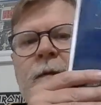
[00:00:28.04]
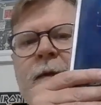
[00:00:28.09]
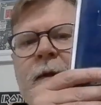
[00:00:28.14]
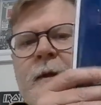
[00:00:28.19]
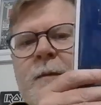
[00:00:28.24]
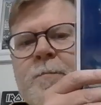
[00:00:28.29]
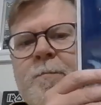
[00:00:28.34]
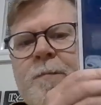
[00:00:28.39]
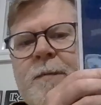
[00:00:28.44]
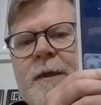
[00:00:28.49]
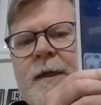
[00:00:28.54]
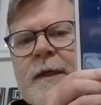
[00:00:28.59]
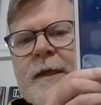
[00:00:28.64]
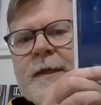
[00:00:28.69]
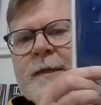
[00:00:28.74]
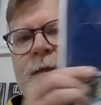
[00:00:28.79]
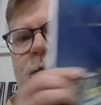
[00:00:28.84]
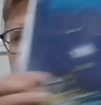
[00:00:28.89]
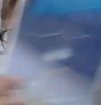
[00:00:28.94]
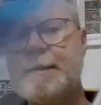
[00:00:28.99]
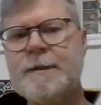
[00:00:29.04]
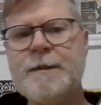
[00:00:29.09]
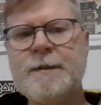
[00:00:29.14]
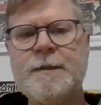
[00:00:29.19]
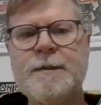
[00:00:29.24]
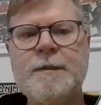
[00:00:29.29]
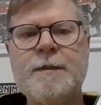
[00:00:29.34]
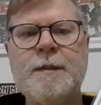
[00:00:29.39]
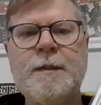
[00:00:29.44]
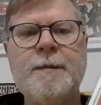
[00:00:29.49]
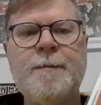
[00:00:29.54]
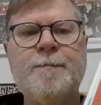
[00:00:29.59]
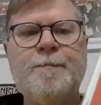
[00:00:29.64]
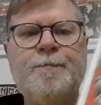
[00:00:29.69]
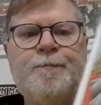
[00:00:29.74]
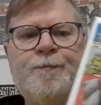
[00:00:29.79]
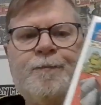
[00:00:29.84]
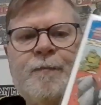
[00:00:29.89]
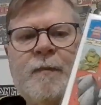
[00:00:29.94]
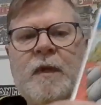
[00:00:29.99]
The Abyss,
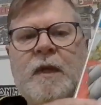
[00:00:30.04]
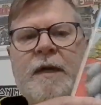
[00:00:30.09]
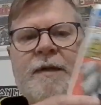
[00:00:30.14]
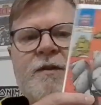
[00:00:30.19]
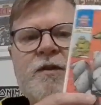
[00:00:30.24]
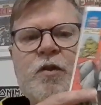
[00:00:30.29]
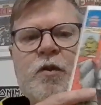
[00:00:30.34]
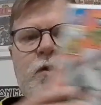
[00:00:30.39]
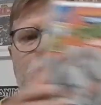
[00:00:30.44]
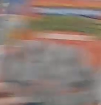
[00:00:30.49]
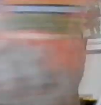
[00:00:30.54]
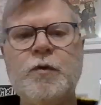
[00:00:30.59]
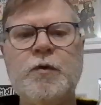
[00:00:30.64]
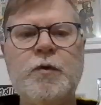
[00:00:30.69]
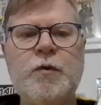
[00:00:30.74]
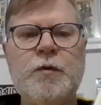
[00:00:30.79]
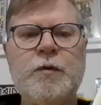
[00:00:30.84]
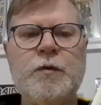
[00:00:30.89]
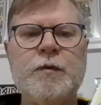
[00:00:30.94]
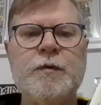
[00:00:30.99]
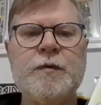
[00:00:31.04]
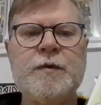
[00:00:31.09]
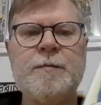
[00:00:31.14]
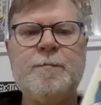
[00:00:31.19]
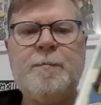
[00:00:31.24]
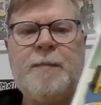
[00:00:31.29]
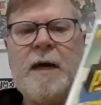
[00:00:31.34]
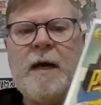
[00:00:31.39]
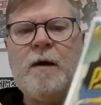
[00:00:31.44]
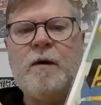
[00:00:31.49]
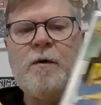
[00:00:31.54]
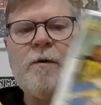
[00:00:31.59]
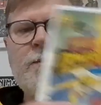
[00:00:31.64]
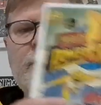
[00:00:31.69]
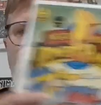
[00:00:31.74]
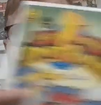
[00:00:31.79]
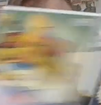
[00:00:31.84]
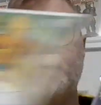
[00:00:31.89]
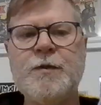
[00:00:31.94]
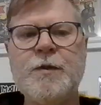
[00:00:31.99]
got Turtles, Power
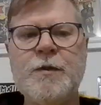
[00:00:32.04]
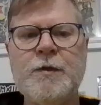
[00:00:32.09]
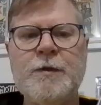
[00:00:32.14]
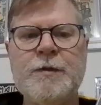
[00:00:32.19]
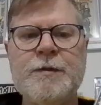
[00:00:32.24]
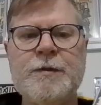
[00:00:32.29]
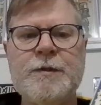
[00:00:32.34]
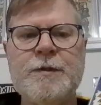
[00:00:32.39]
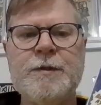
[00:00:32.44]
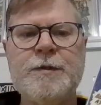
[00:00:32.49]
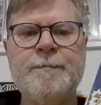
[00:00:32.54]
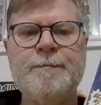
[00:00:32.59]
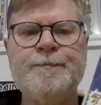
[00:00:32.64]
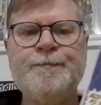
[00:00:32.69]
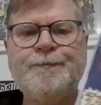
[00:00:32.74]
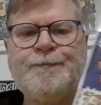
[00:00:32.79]
Rangers,